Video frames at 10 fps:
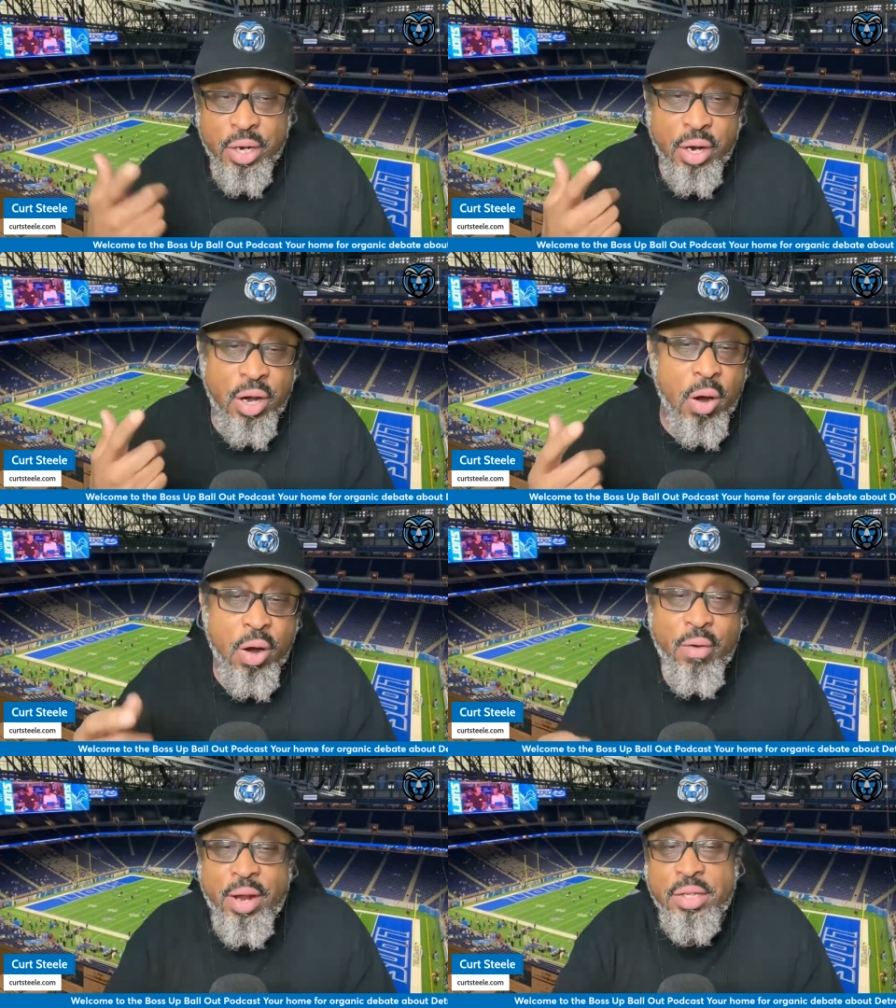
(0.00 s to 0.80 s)

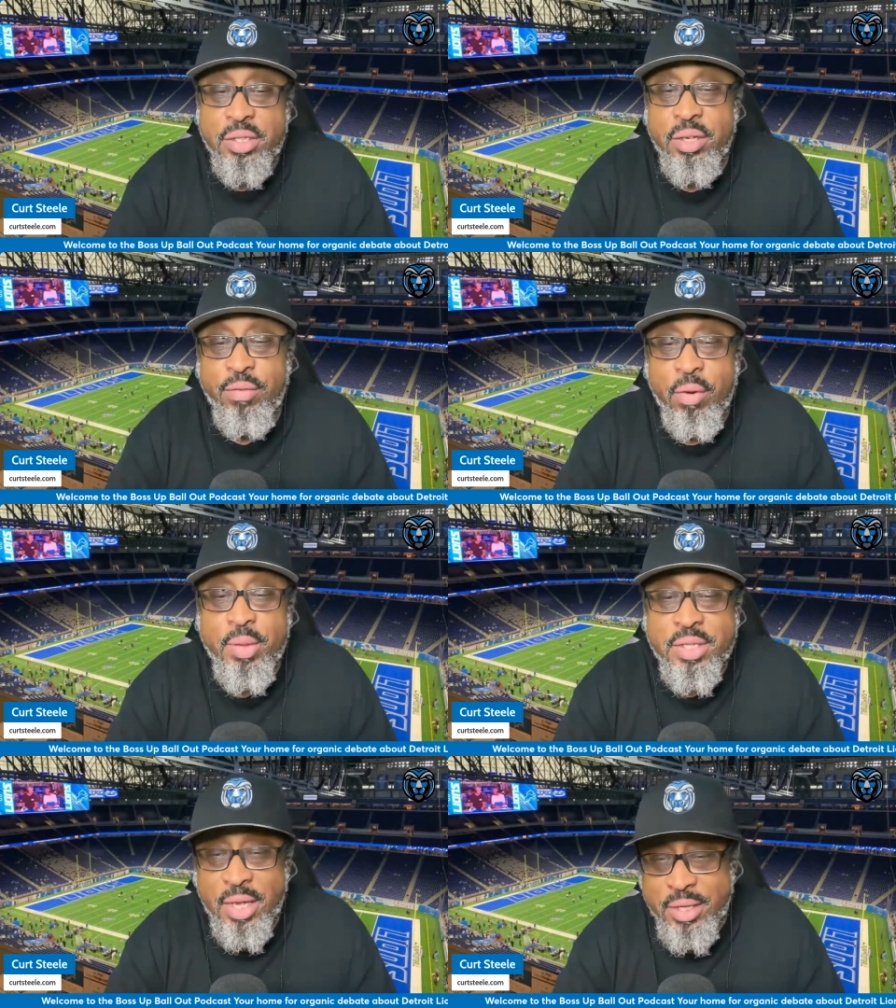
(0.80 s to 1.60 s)
Carl Granderson from
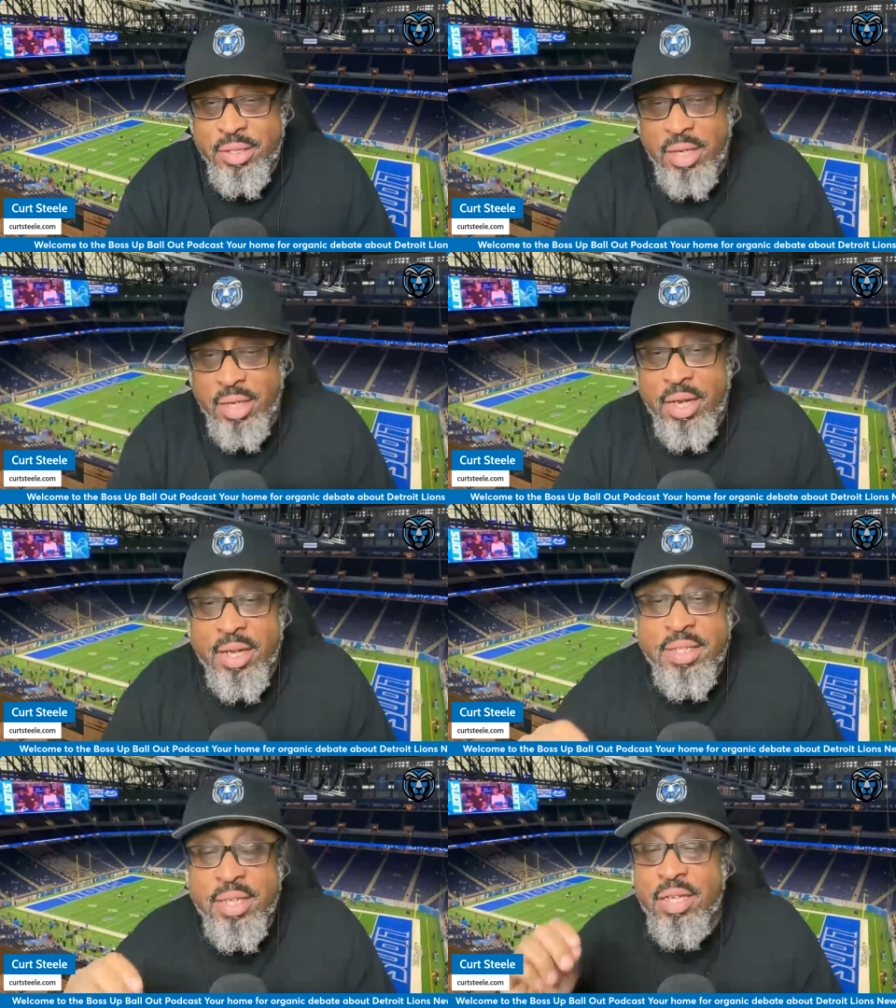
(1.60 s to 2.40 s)
the Saints and
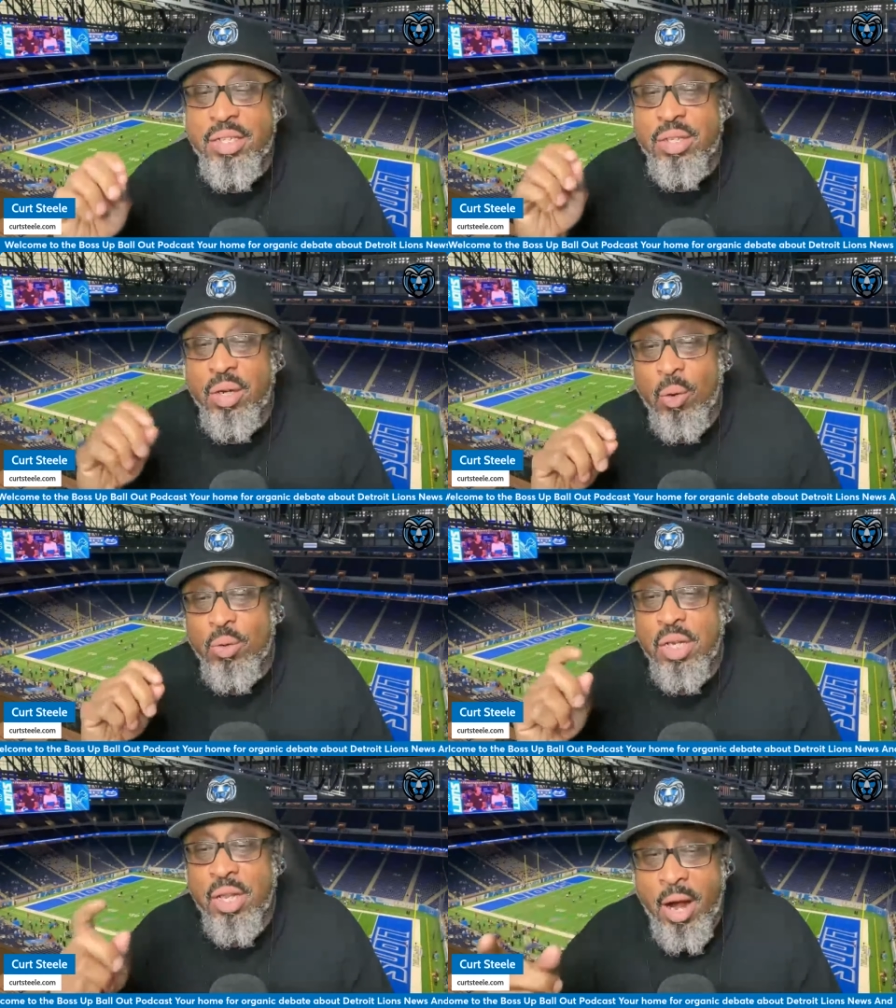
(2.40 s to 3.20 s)
Azeez
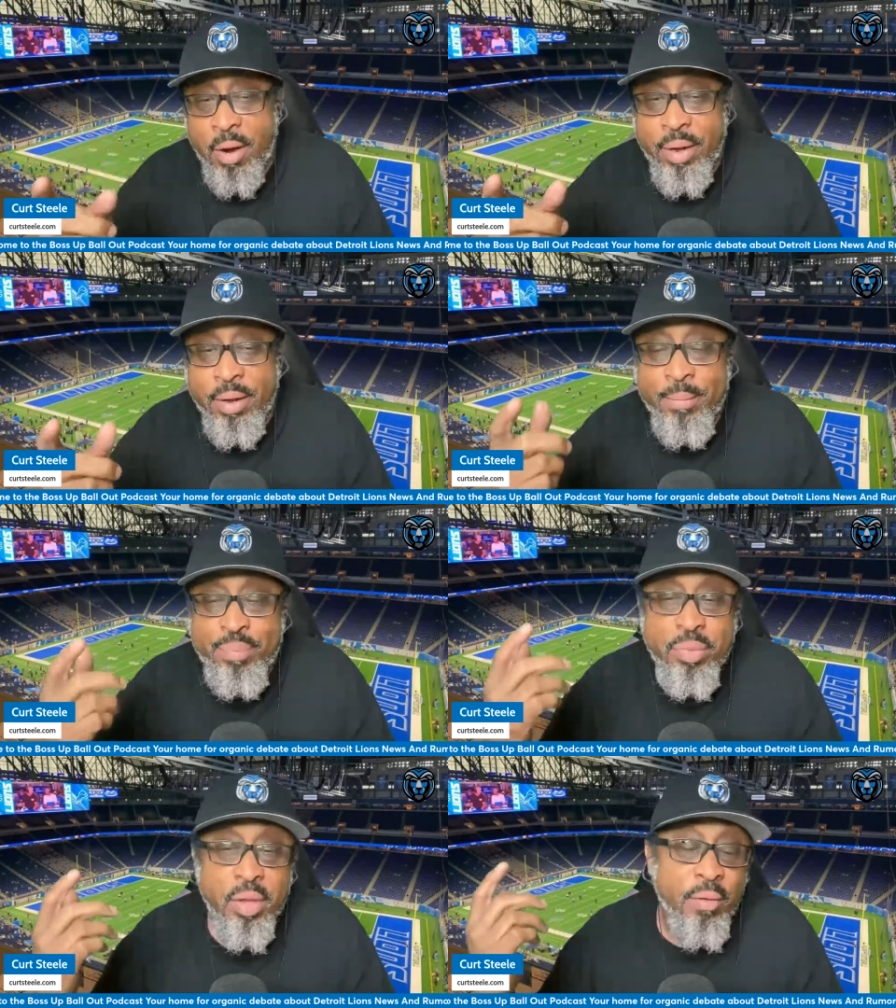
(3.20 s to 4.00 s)
Ojulari
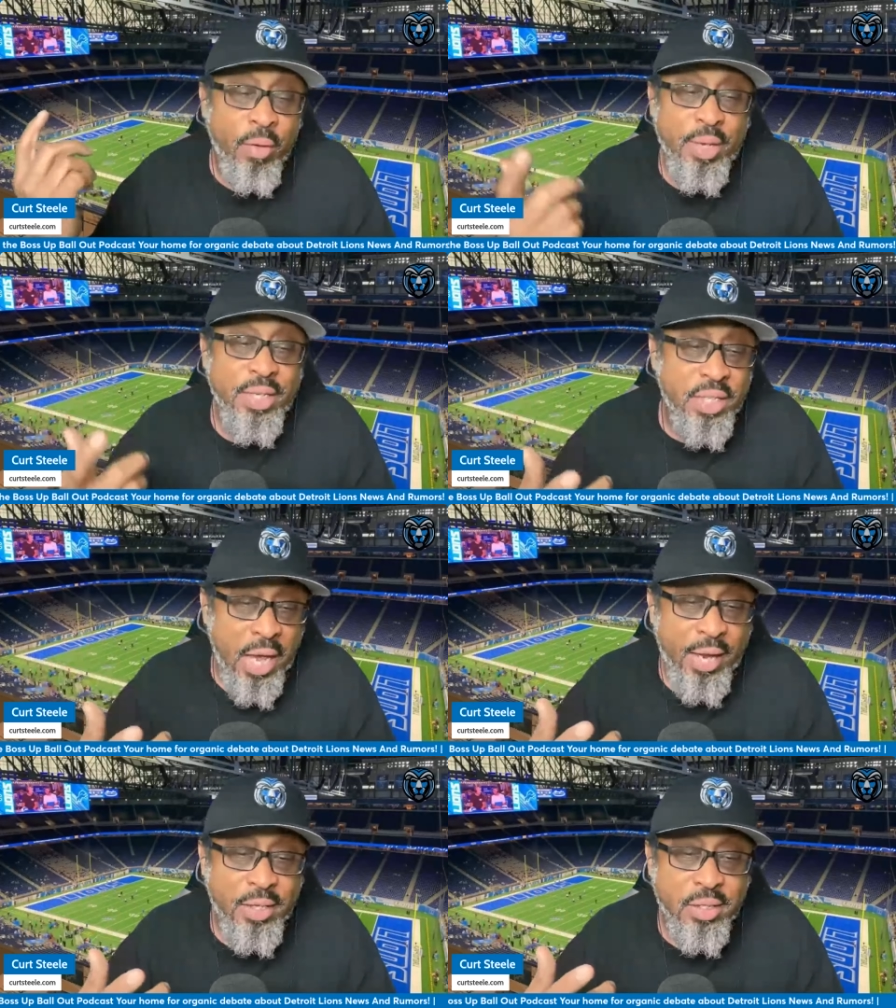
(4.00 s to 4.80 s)
from the
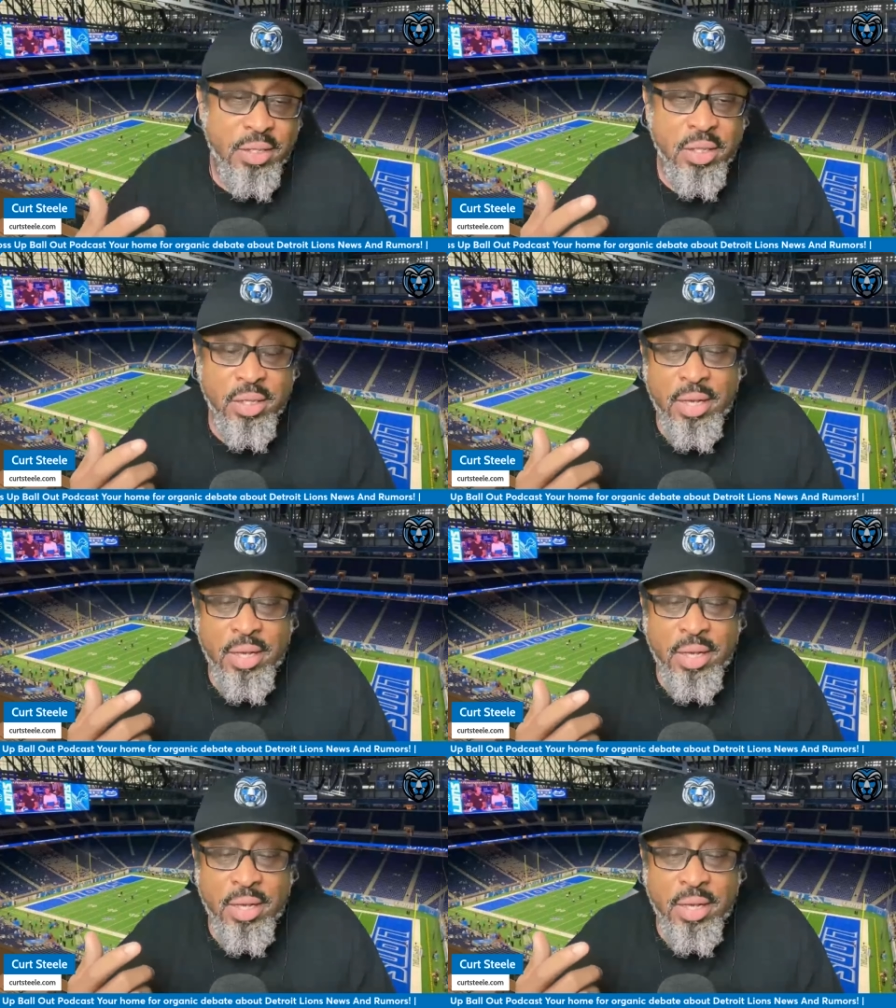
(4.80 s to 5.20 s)
Giants.